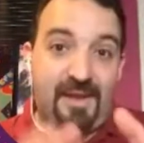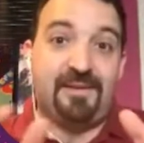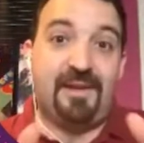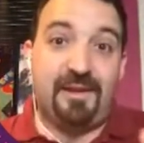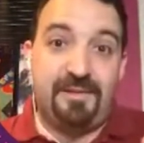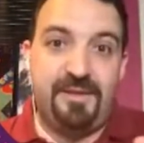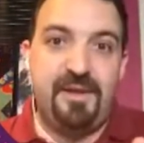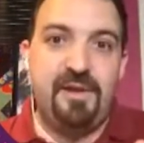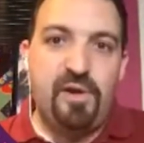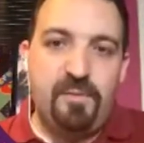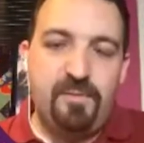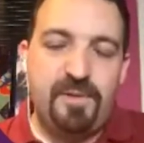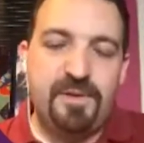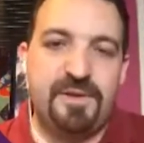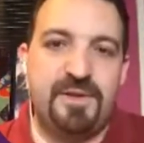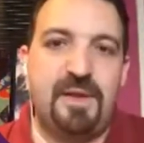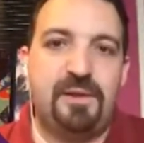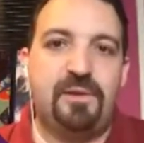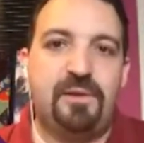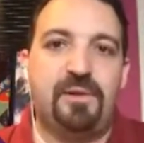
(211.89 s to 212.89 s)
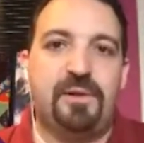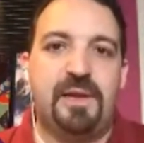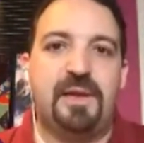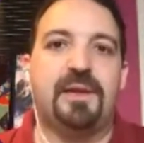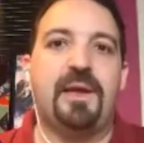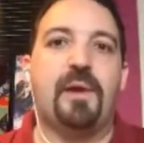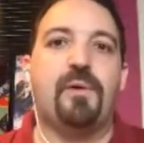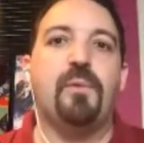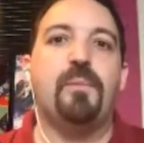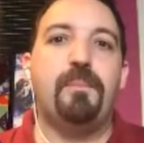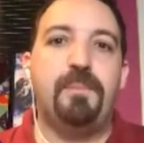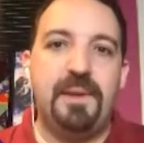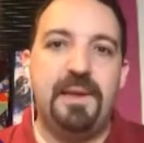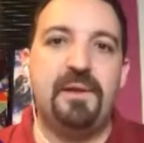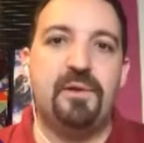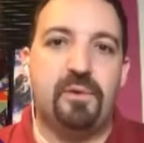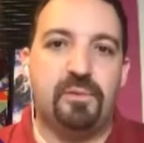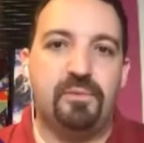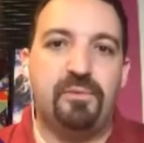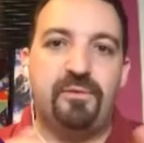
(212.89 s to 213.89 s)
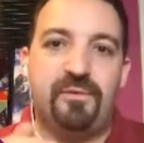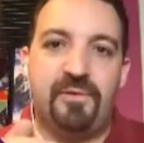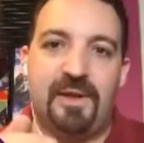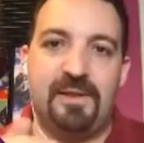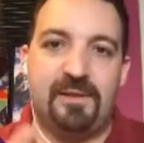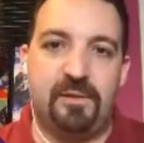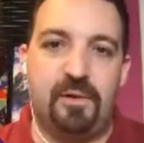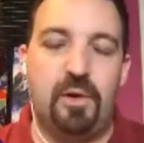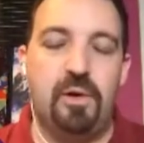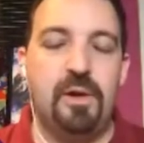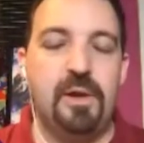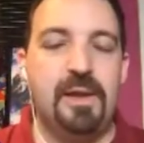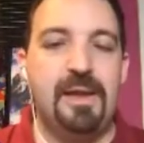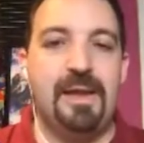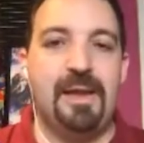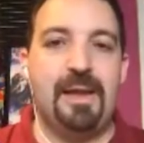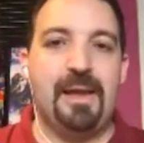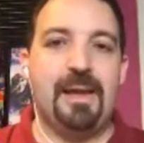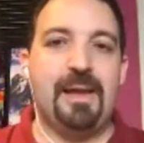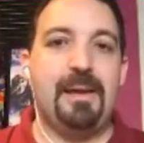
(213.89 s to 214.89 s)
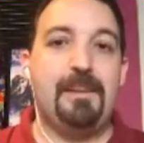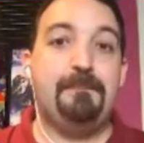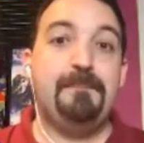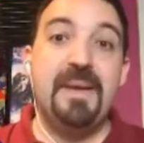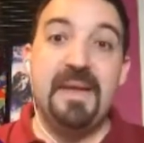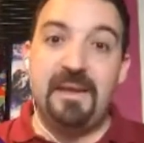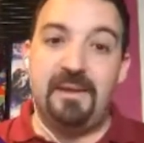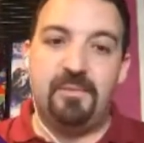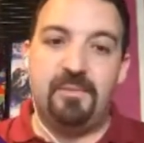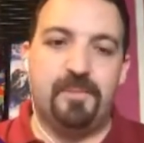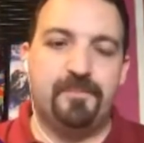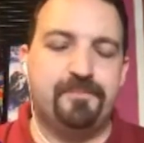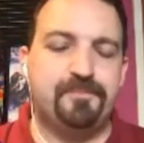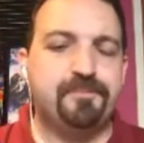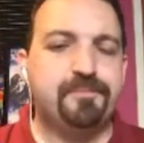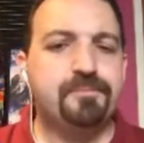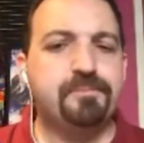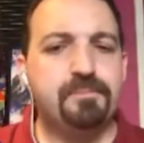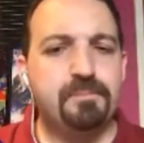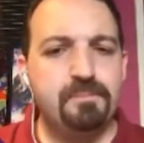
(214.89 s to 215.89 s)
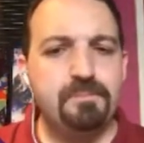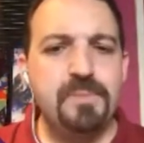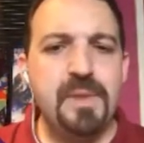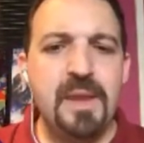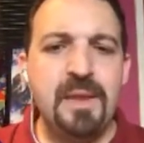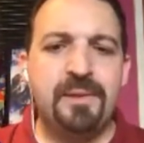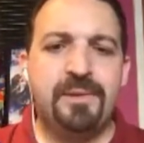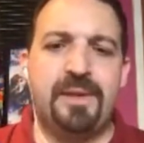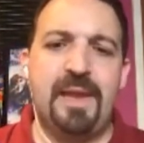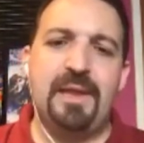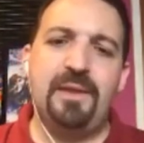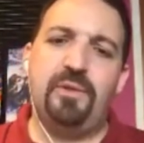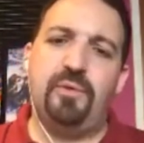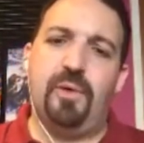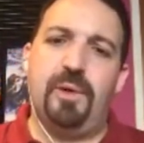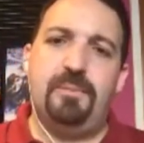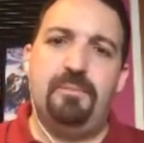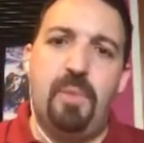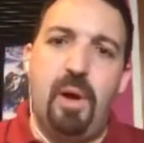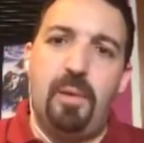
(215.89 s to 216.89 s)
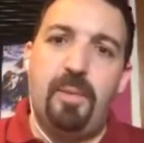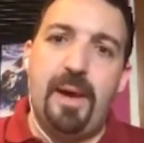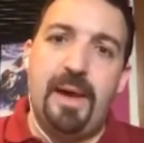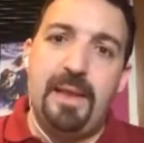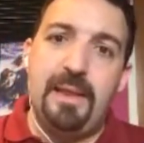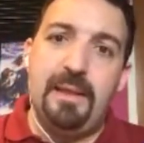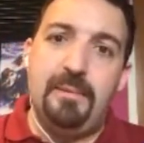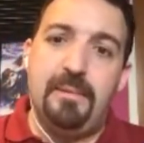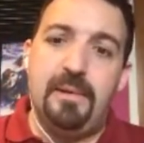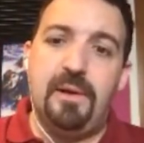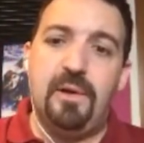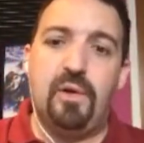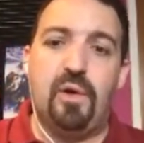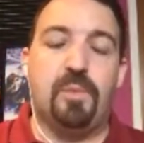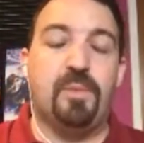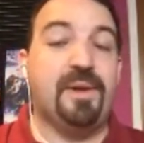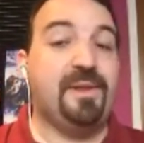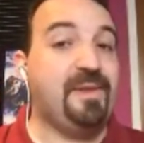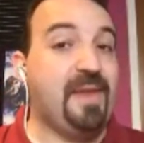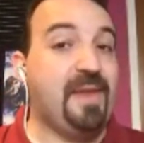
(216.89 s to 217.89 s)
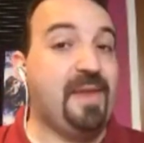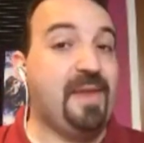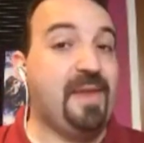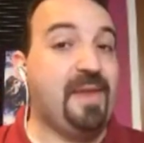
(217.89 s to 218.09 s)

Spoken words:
75% have to have certain minimum in mobile and in desktop.